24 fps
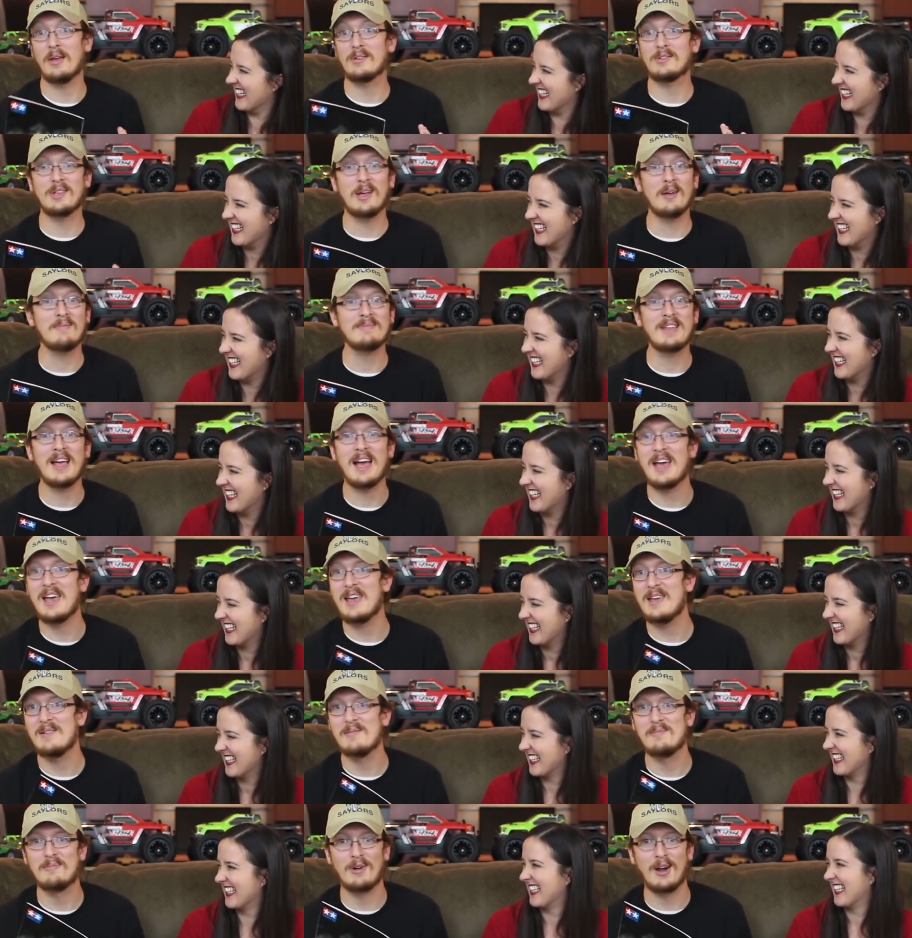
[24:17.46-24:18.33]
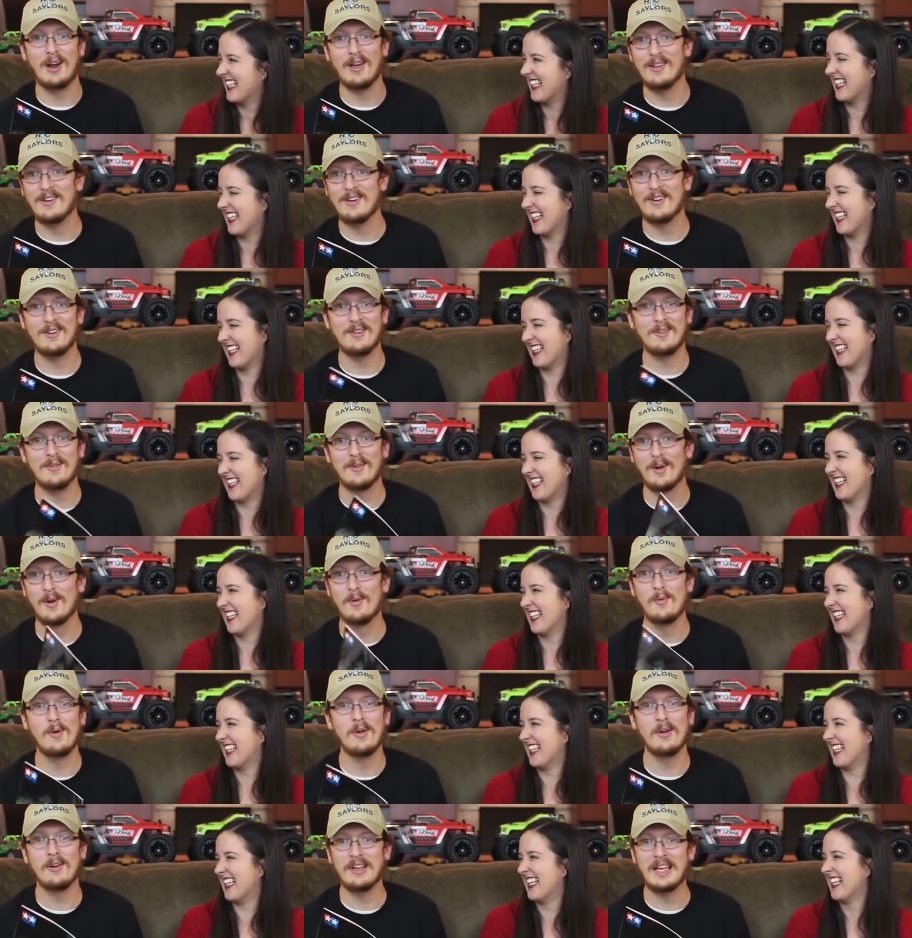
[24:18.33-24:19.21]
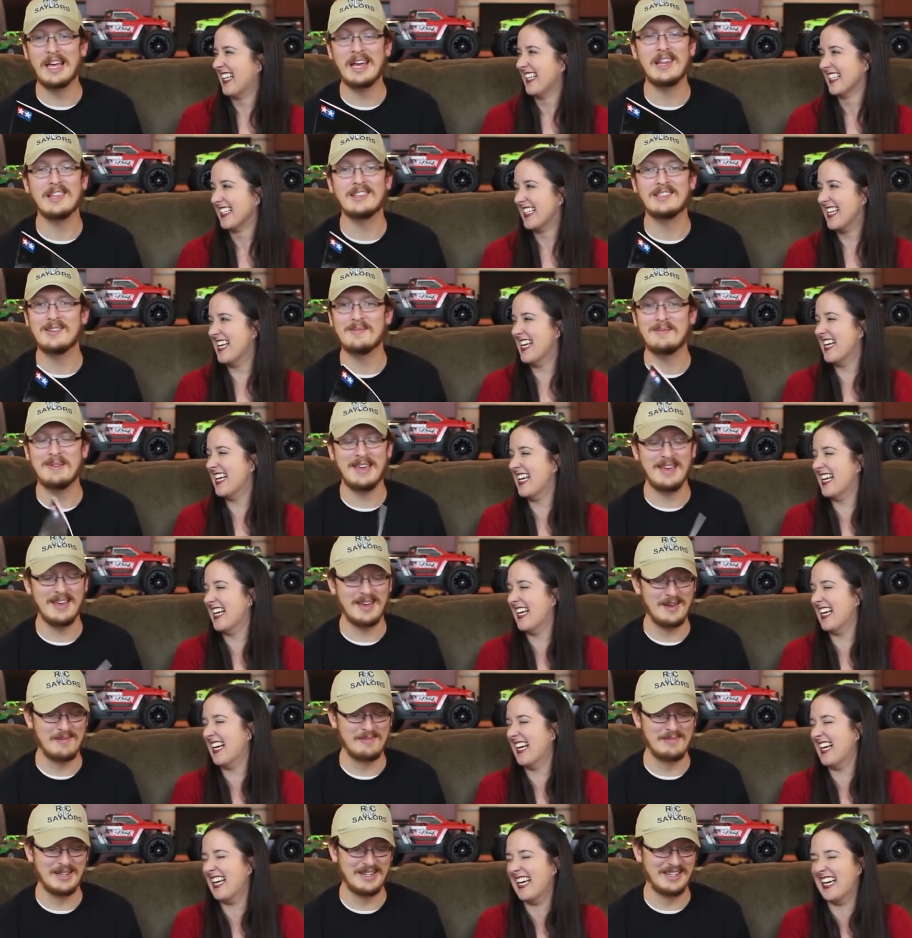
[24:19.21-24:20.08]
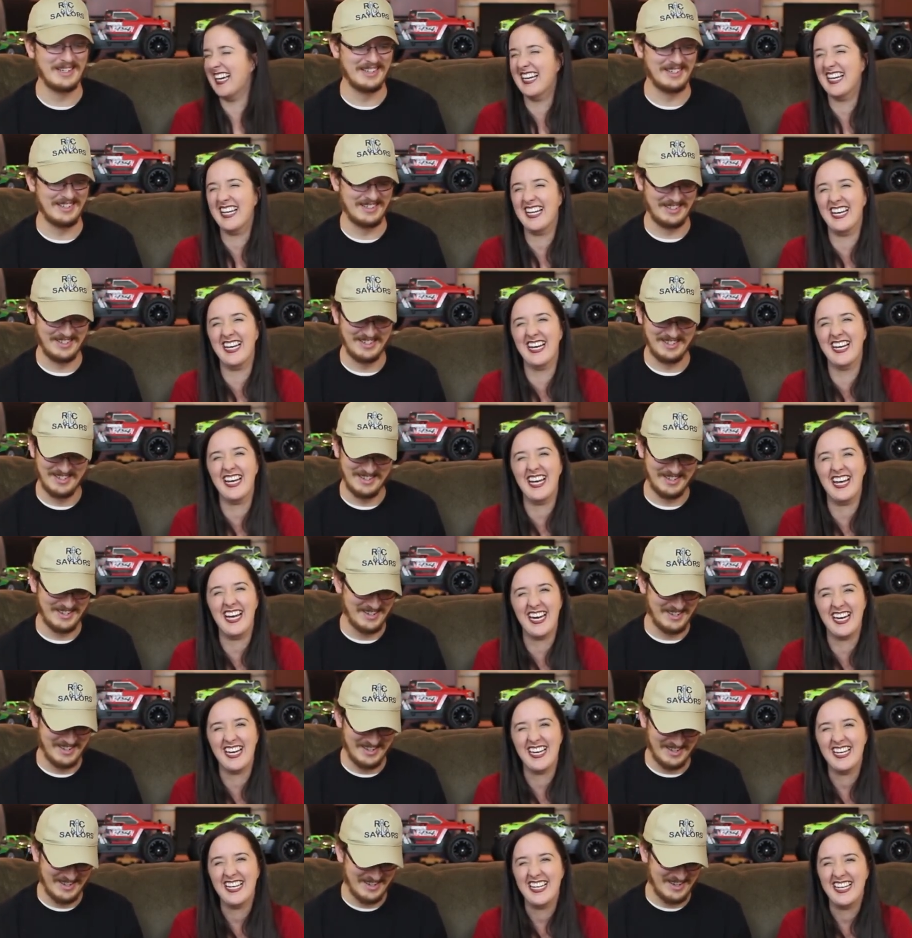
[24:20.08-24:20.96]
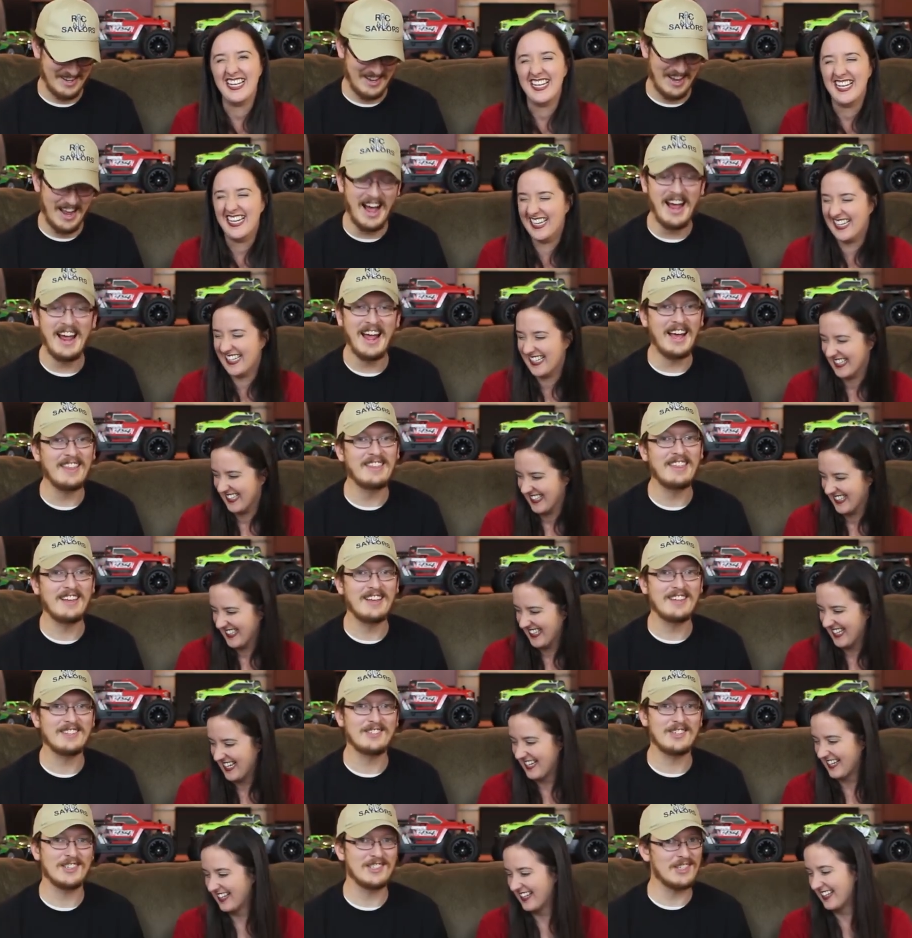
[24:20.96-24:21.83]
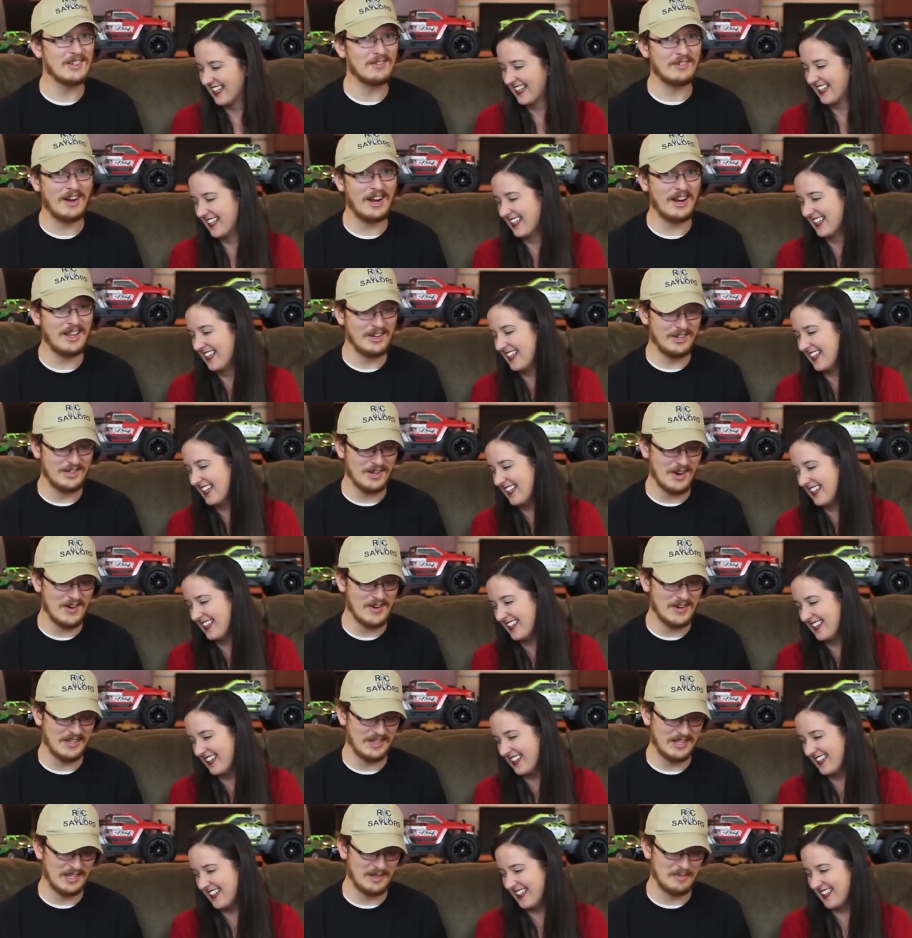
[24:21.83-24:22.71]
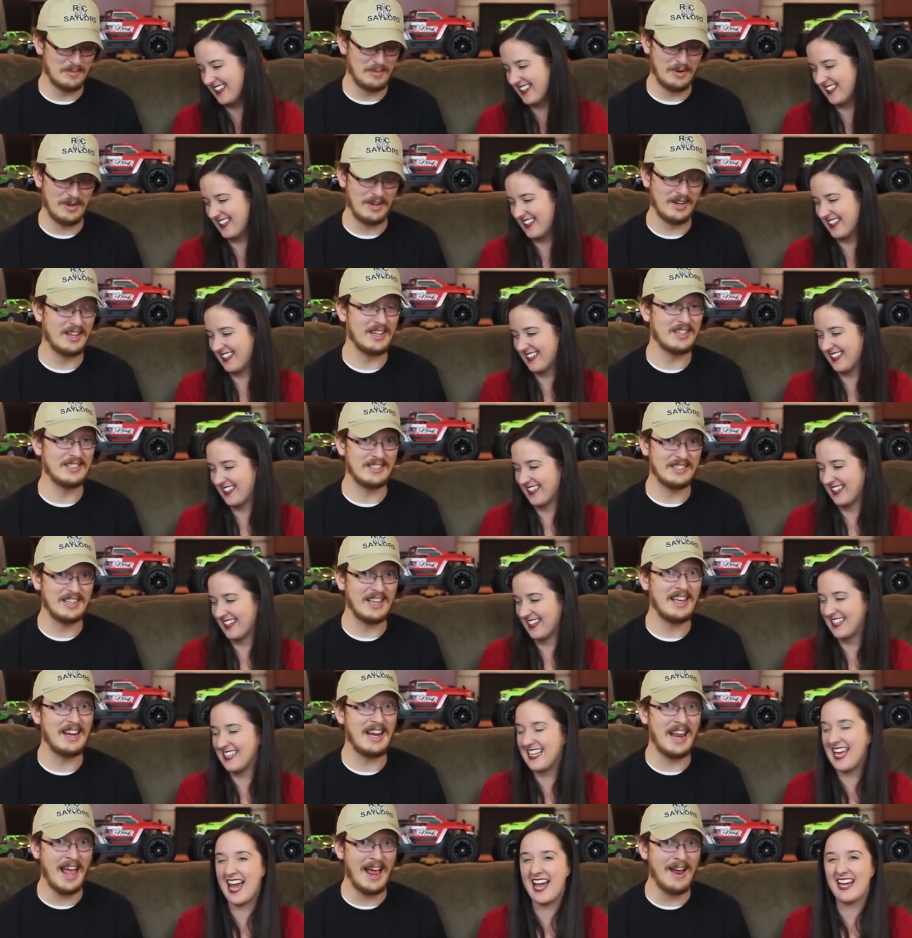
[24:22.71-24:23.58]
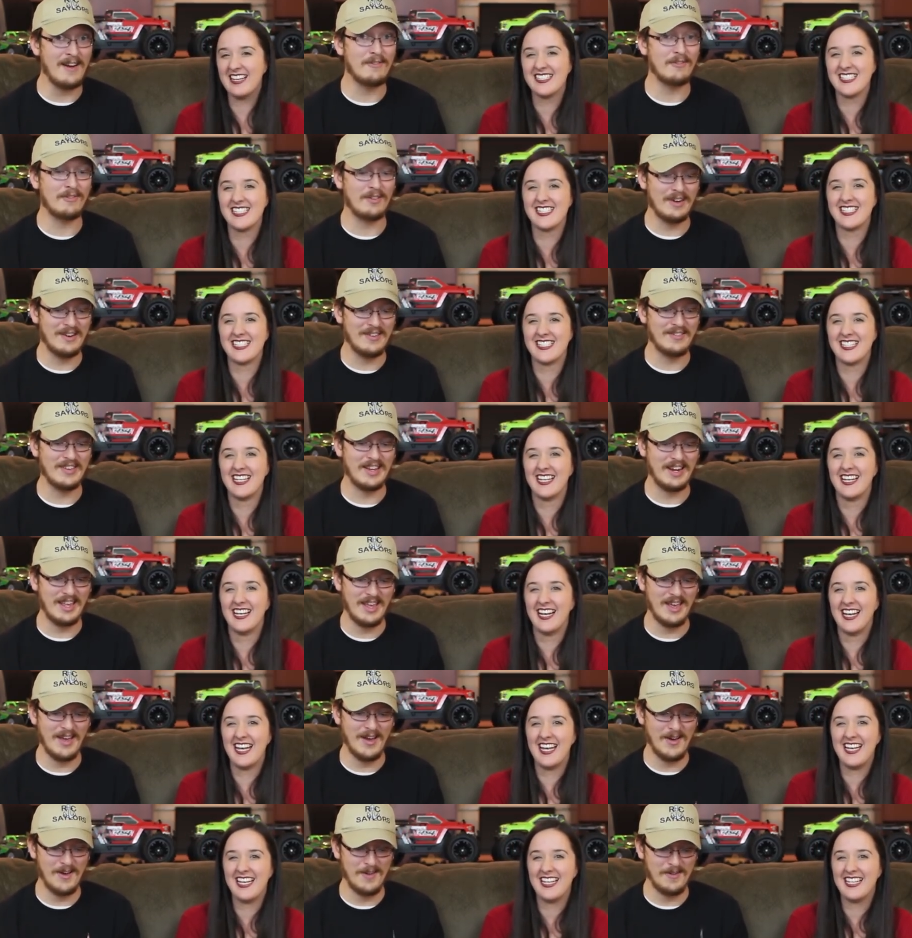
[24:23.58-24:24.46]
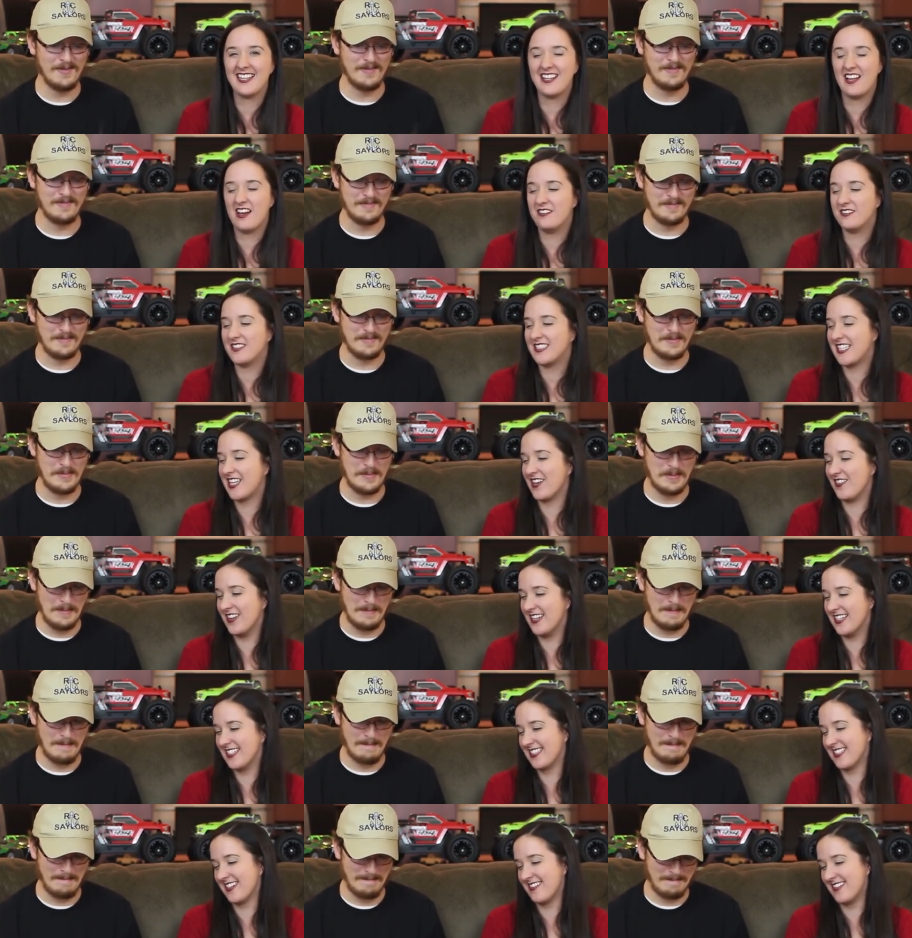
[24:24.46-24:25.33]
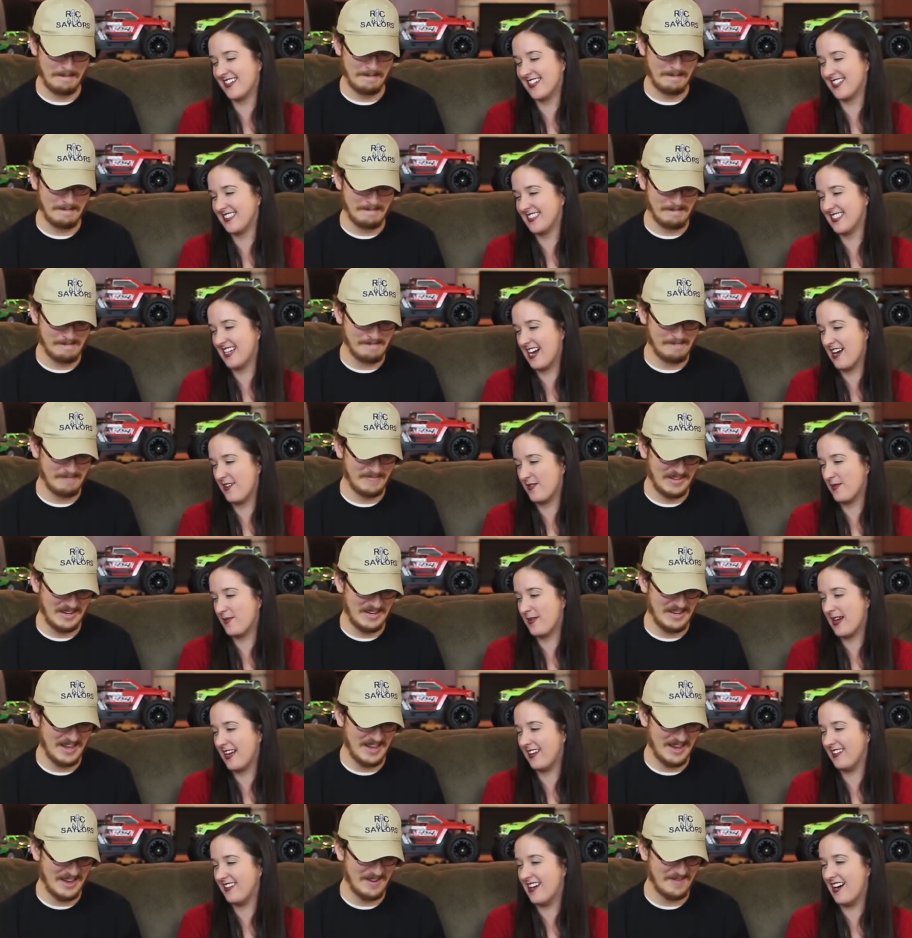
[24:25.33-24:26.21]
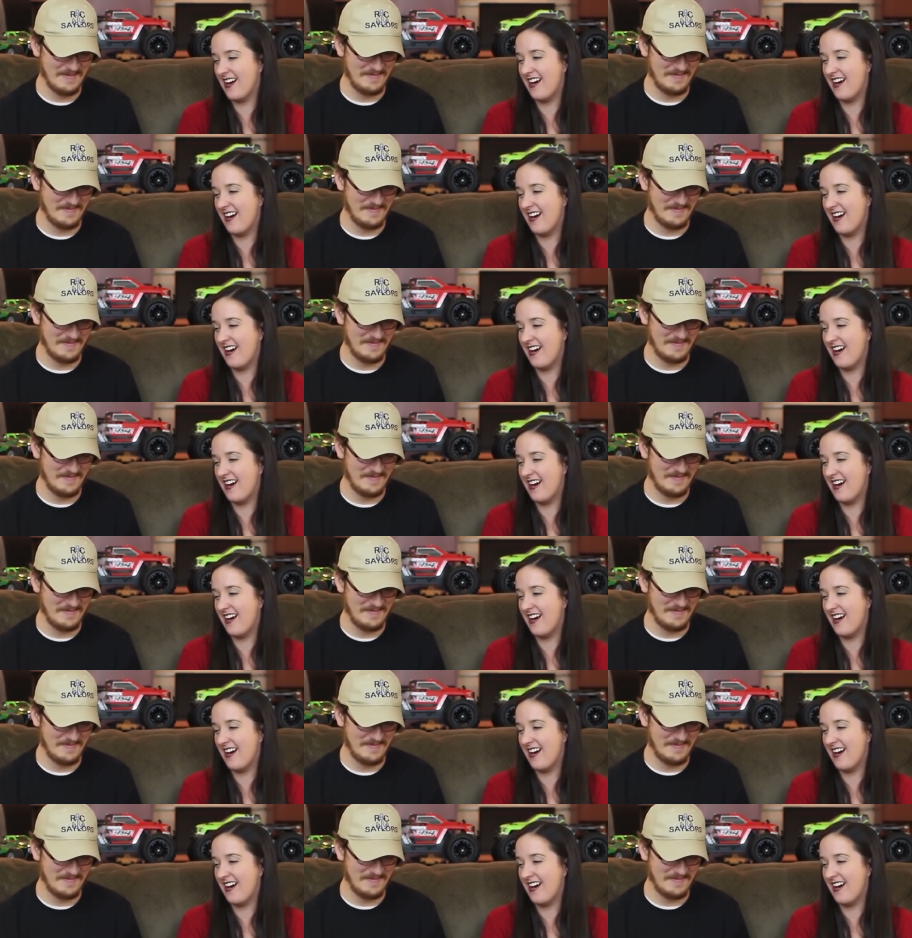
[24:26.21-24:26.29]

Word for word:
Speaker 1: Someday, brother, we'll get a Tamiya, but I think it's just a running joke at this point because
Speaker 2: in every video. He loves giving us a hard time
Speaker 1: about